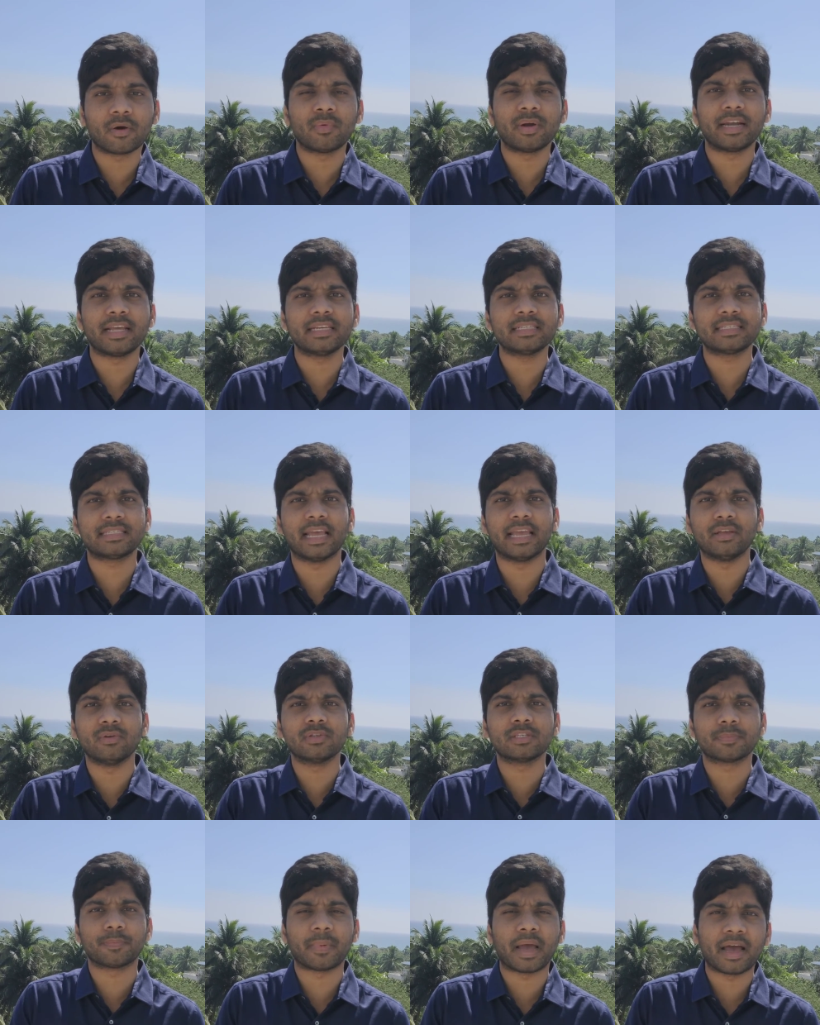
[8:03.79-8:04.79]
nowadays. They
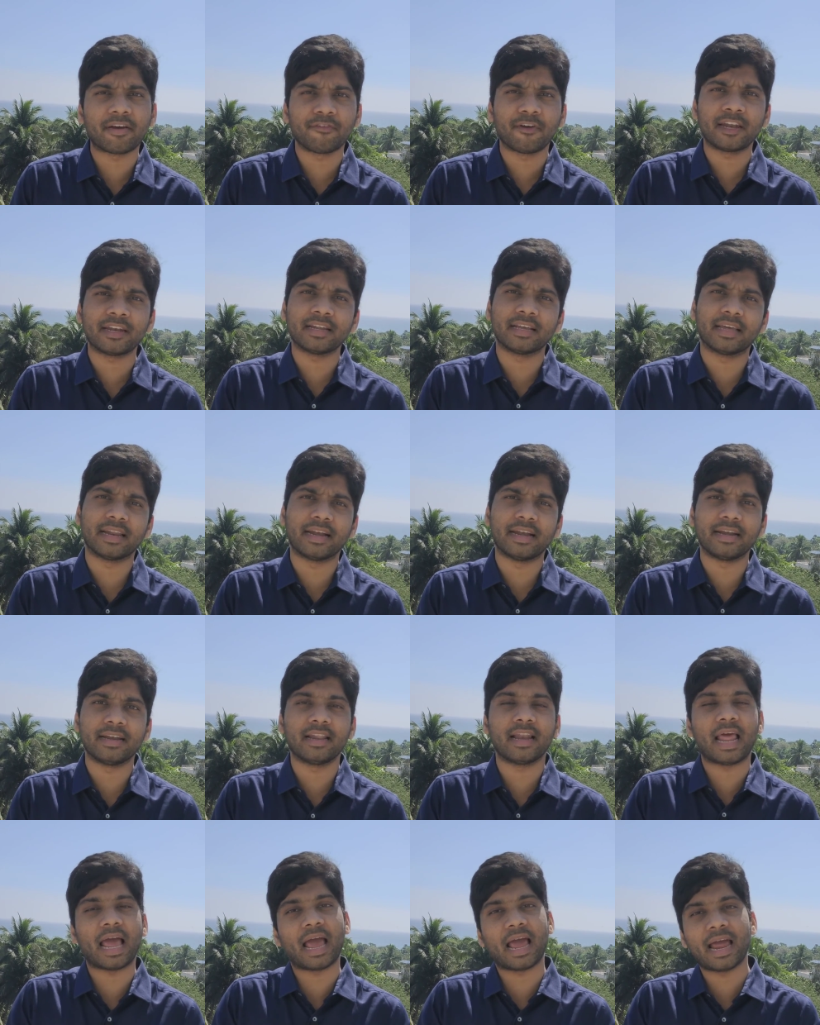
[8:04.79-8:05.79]
use Maven,
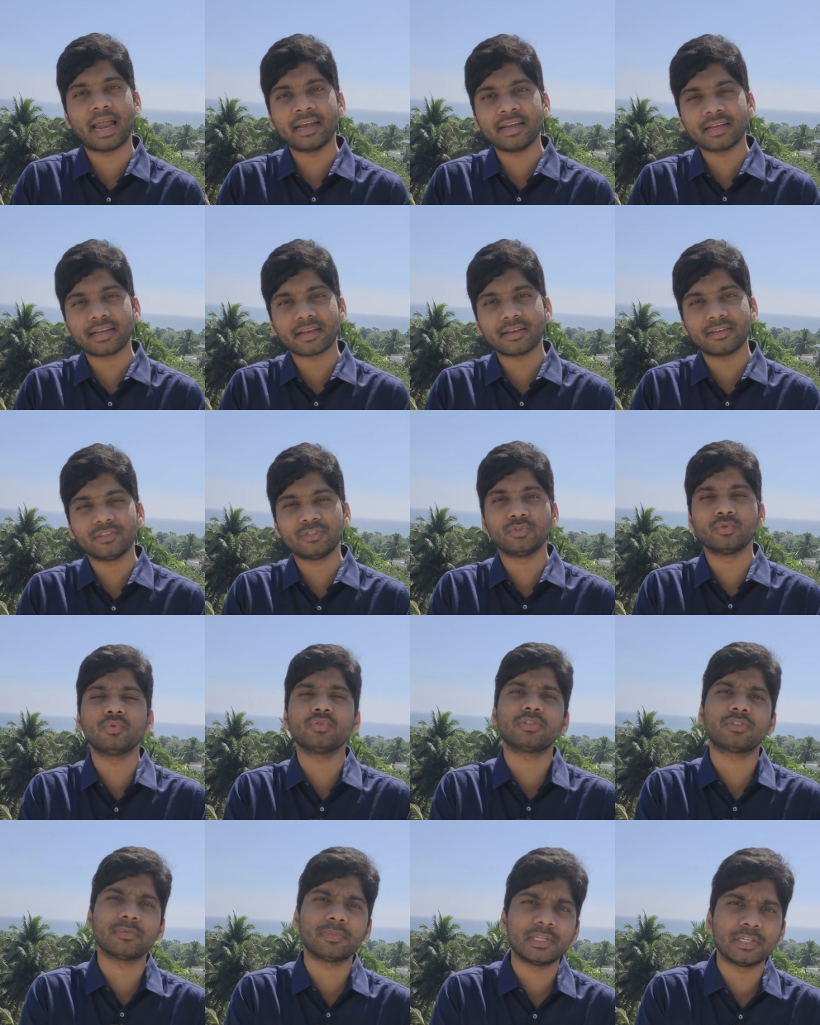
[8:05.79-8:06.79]
Gradle, and
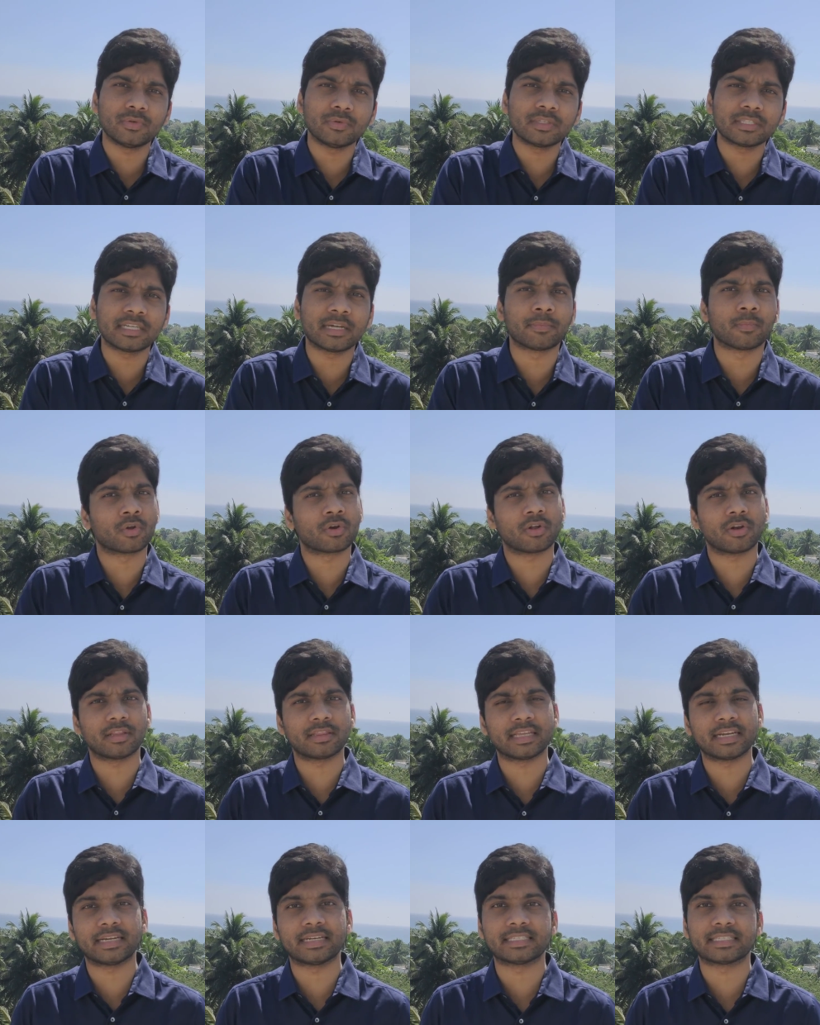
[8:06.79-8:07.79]
used to be used in
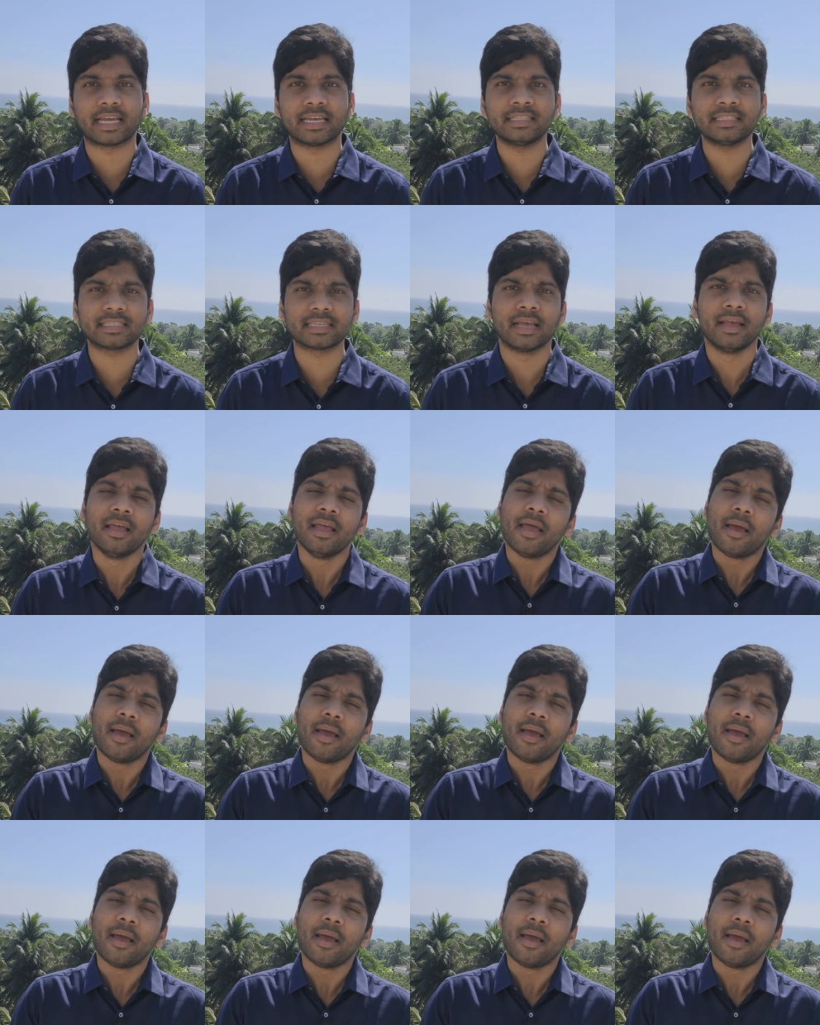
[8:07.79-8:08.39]
monolithic designs.